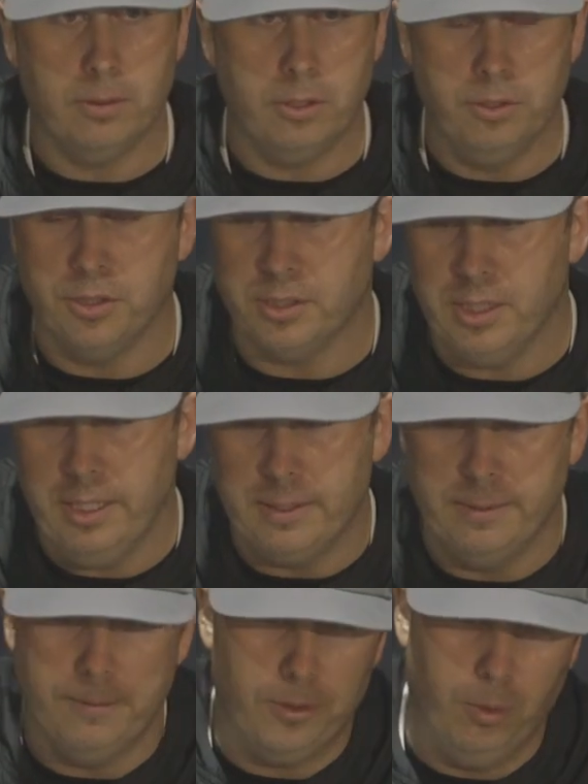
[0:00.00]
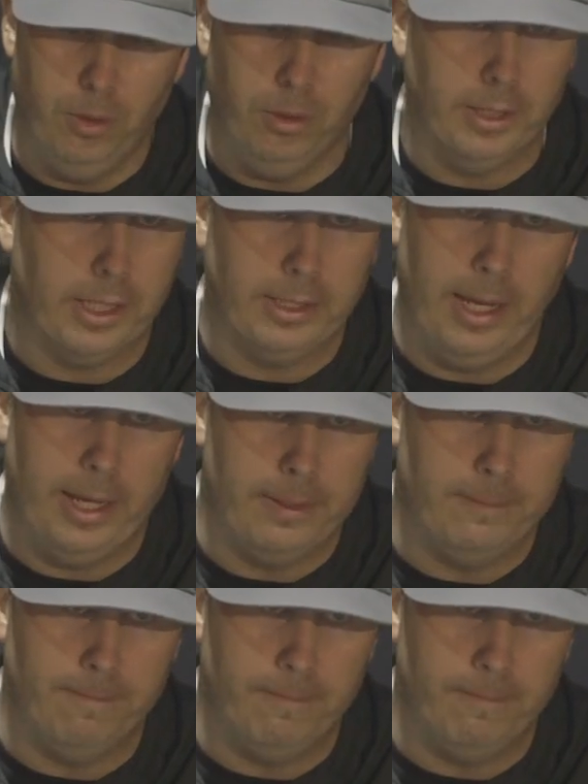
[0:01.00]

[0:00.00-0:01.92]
to succeed. And so we'll look at that.